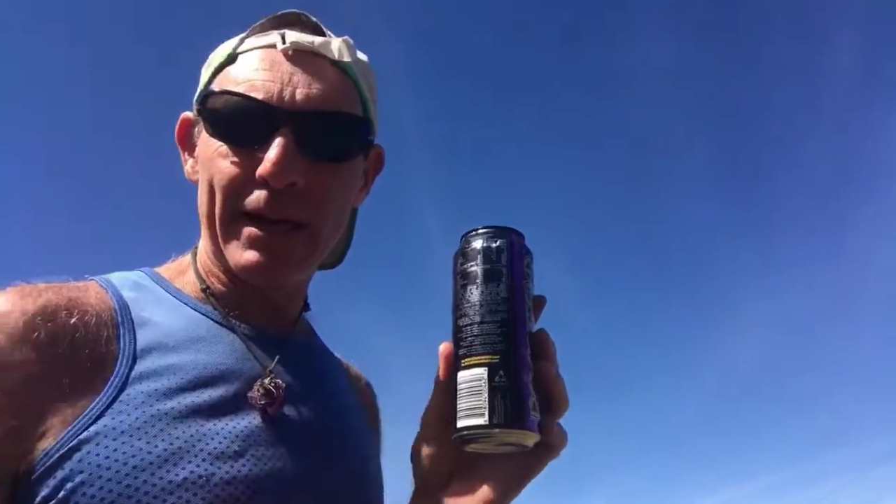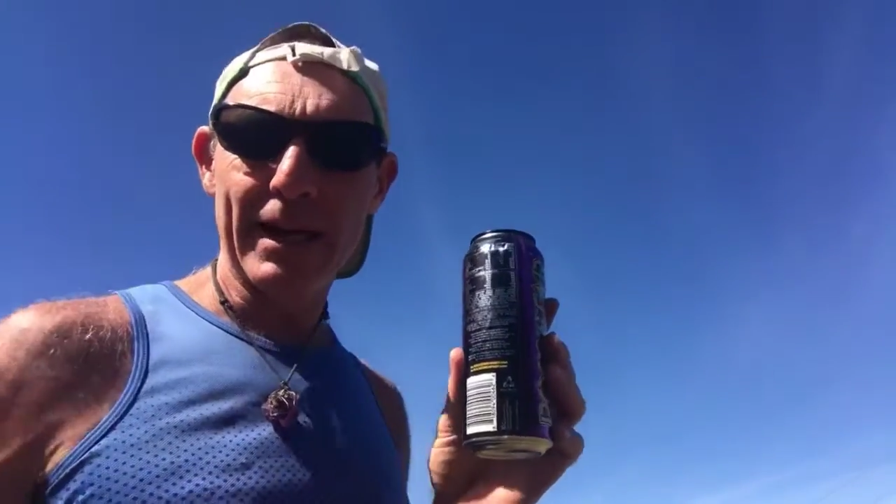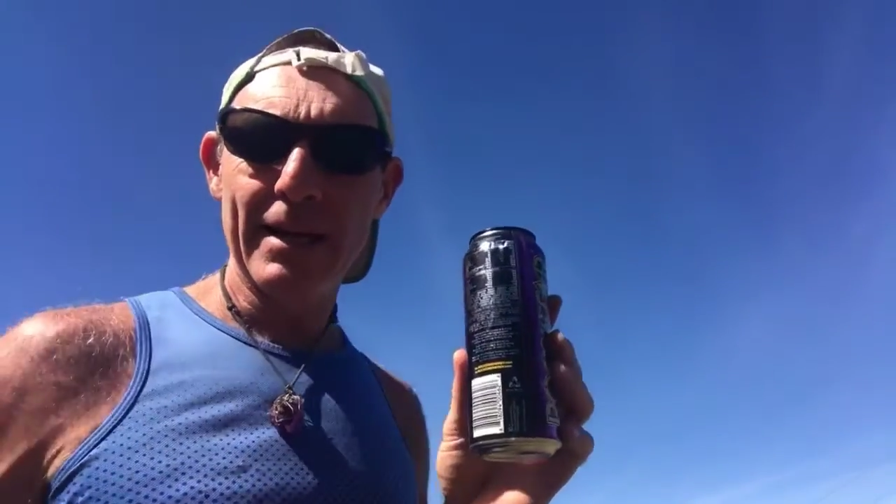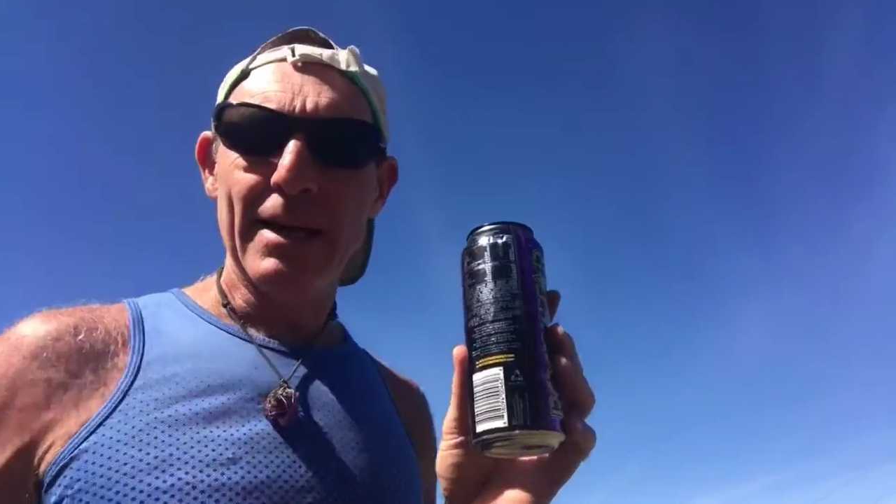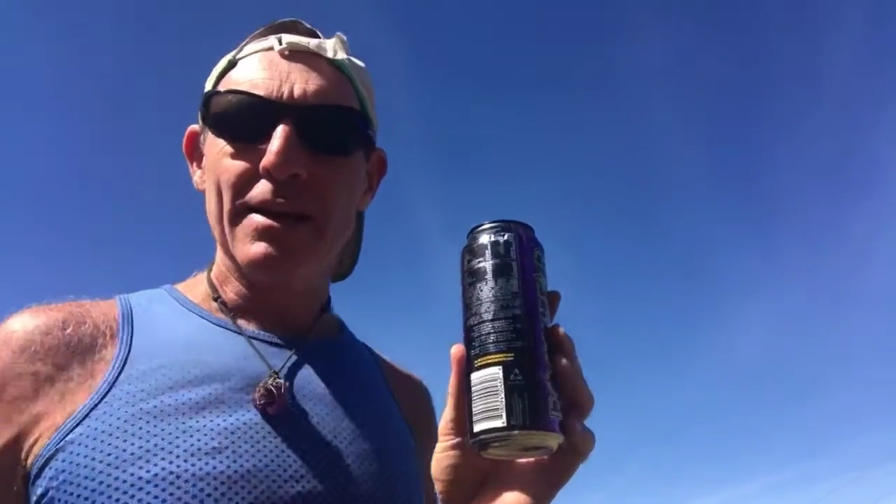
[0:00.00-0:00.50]

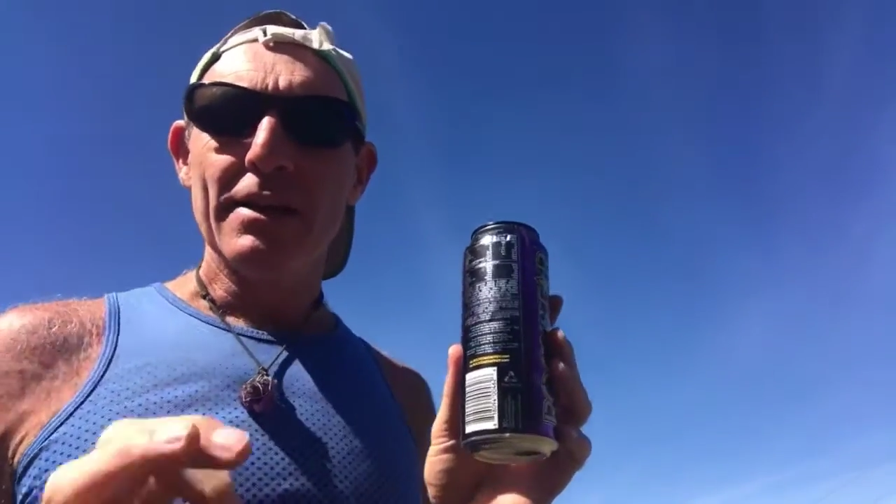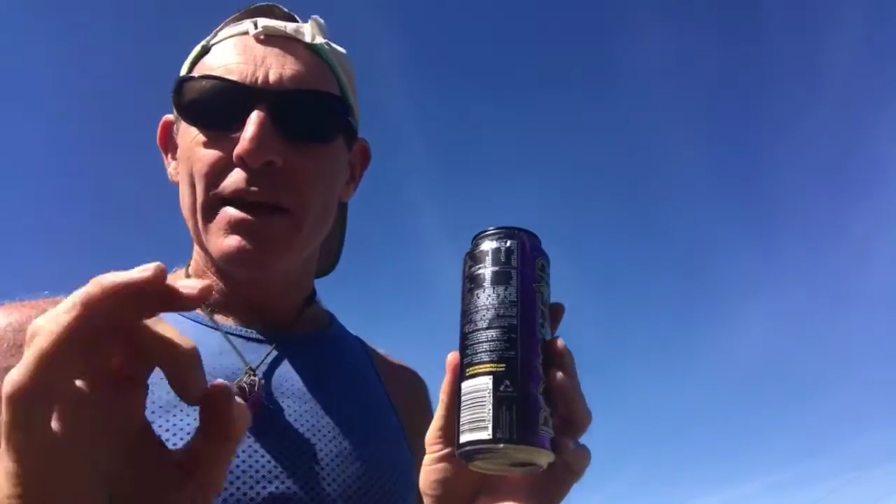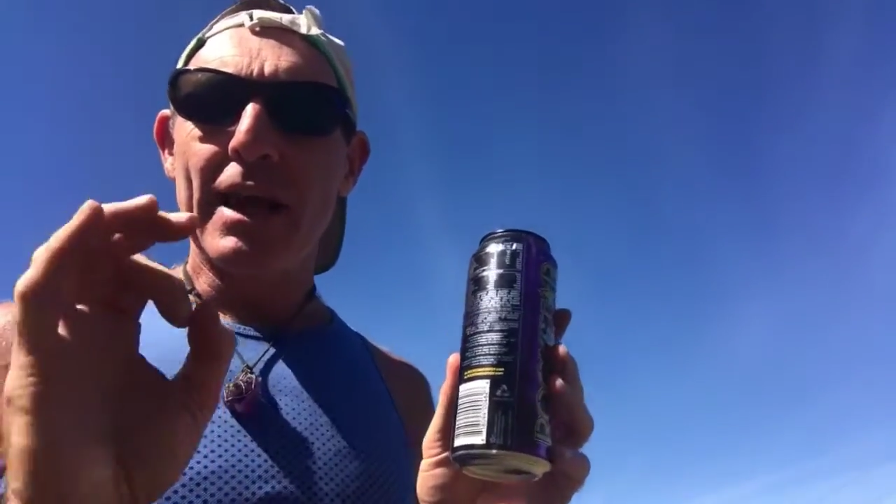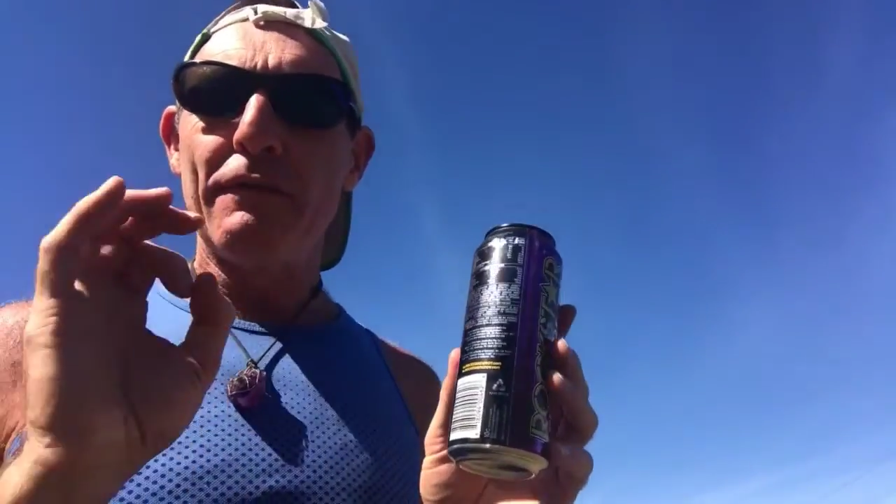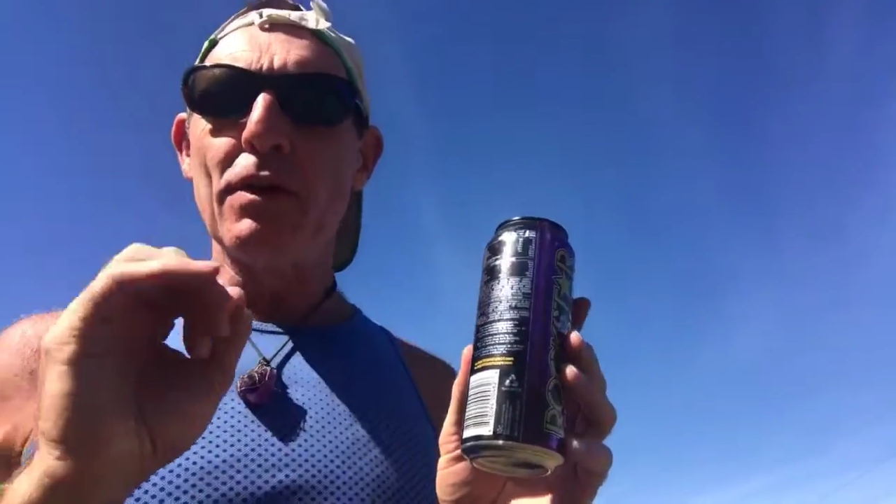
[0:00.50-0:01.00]
okay?
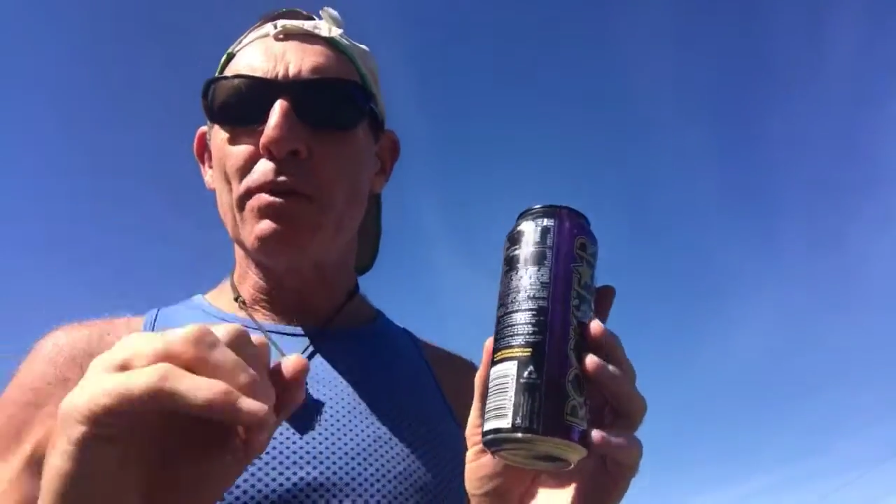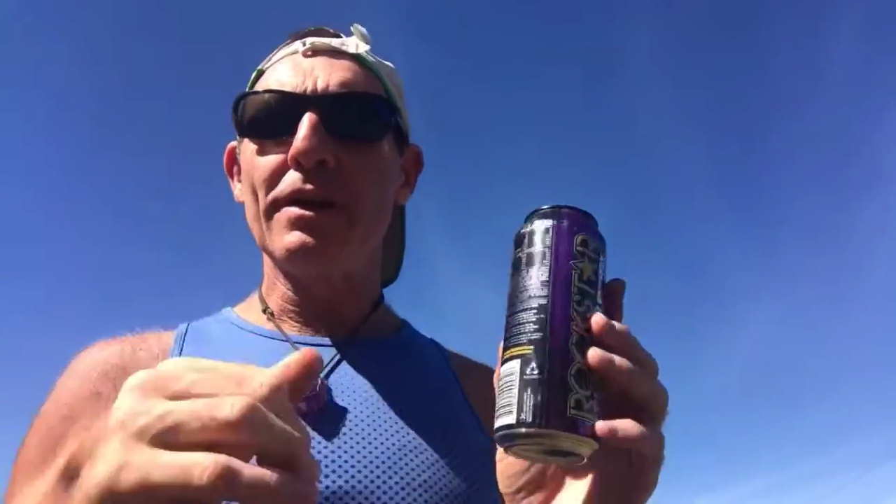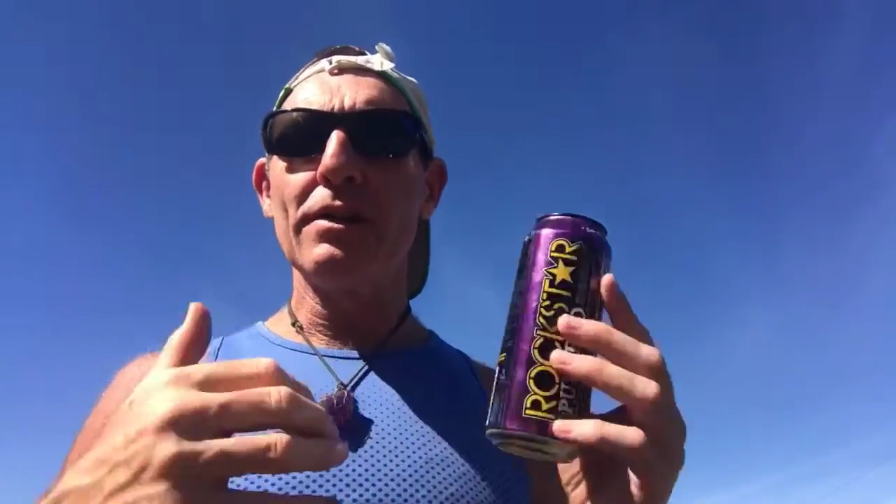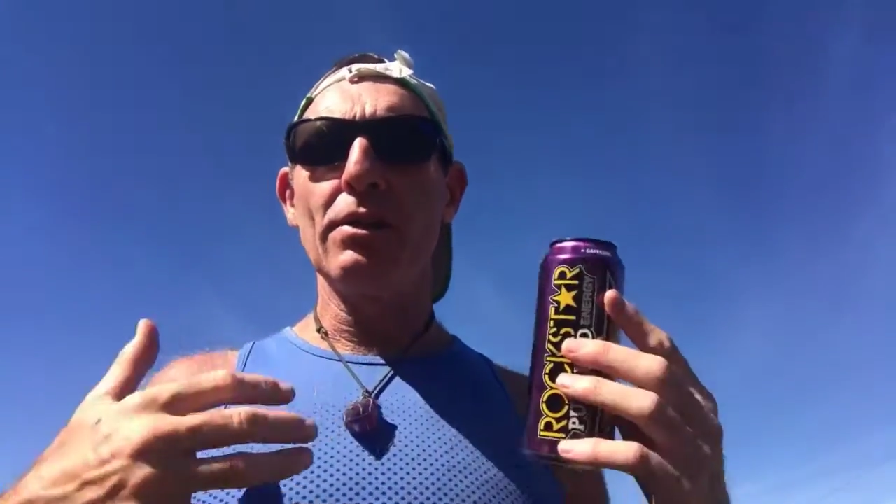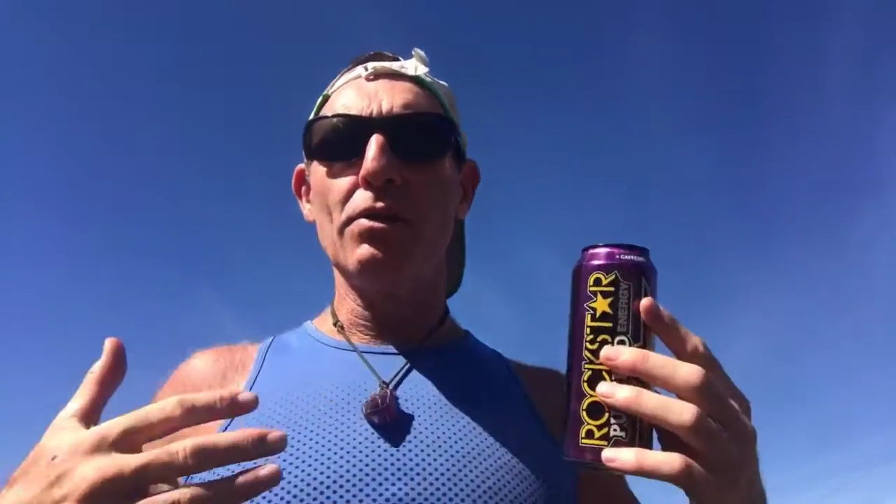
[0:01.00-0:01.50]
If you
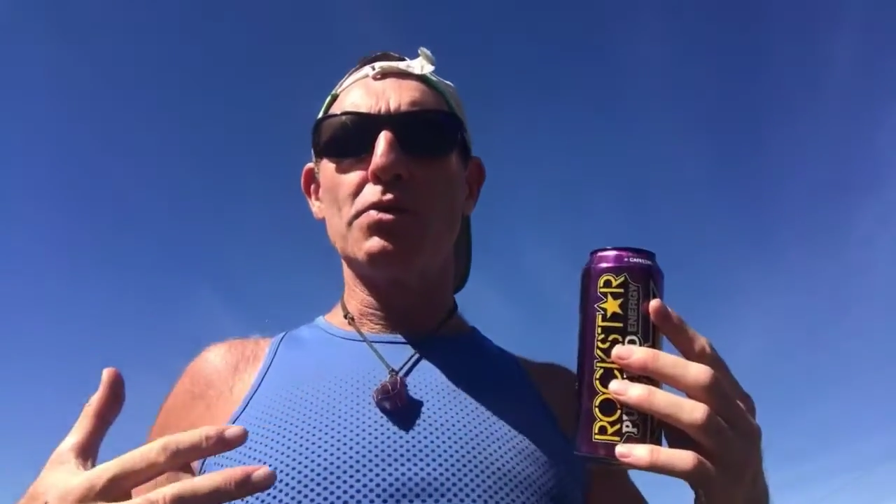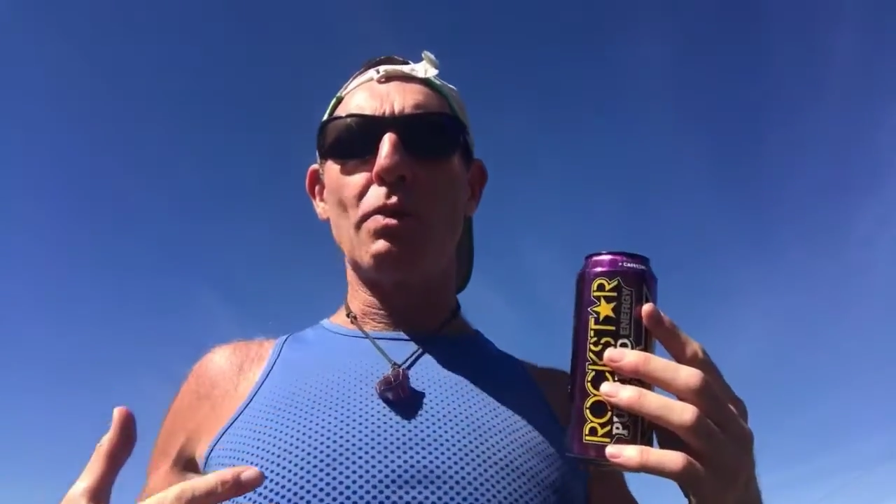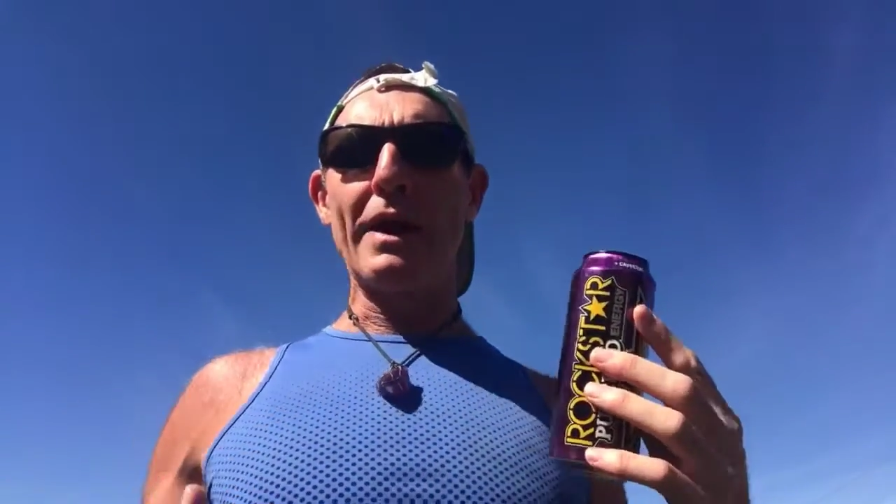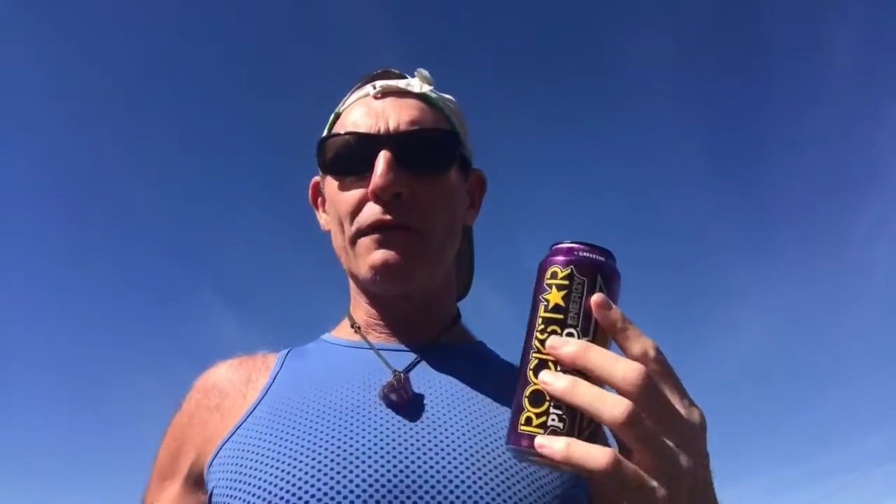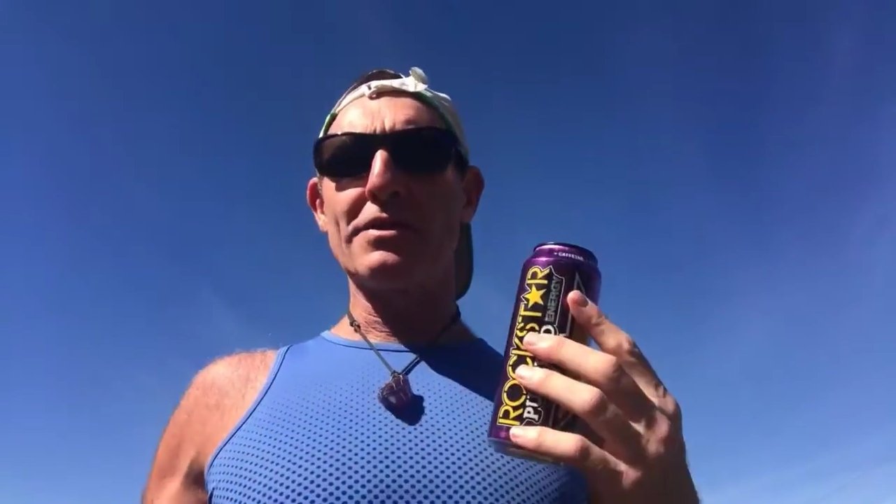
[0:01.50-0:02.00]
want to lose
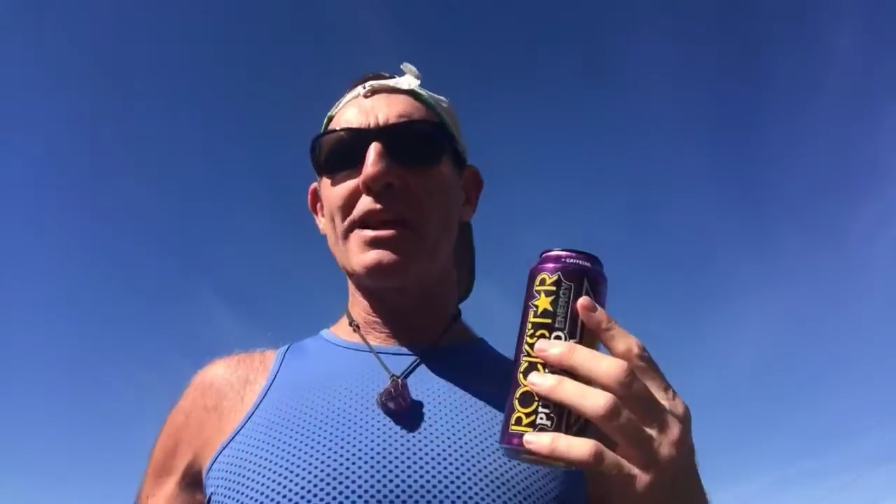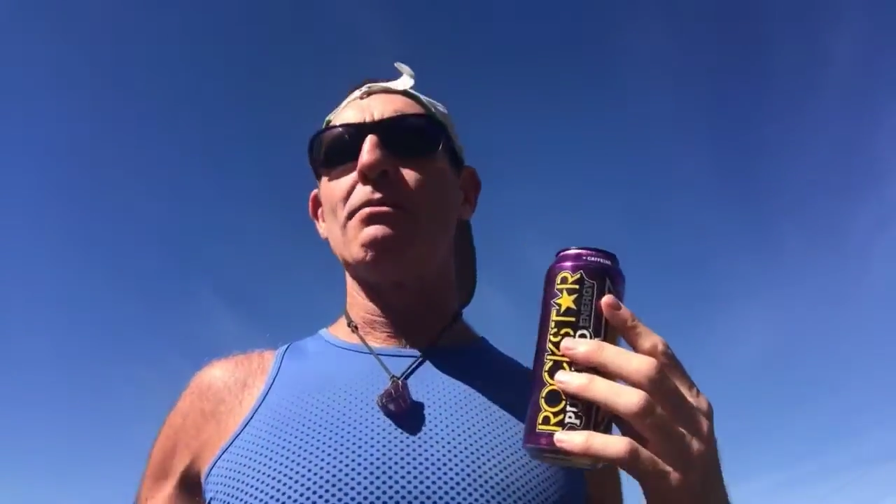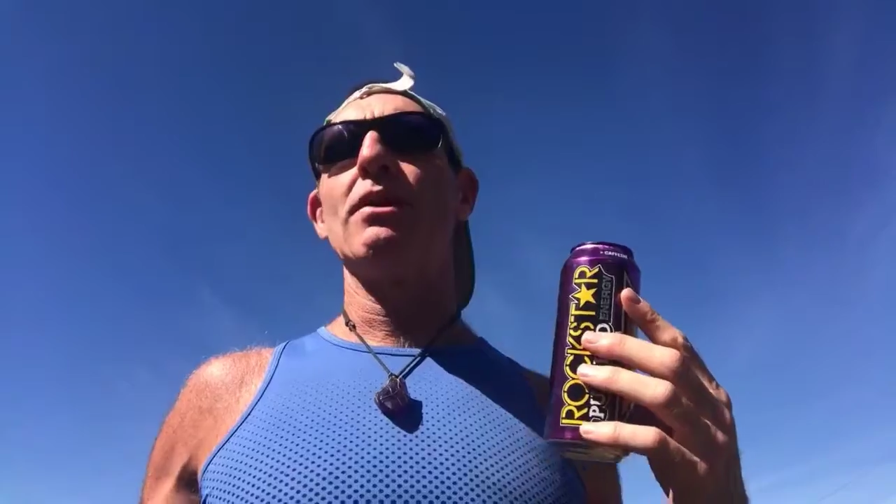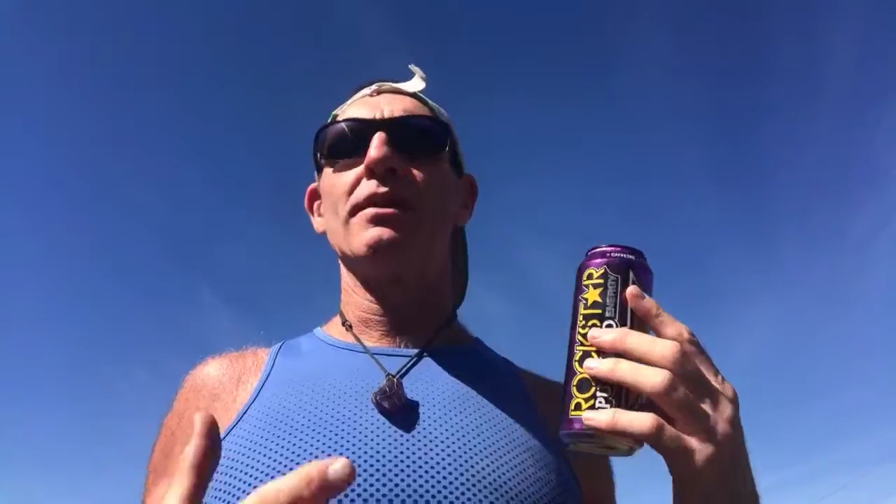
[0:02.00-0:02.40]
weight, for example,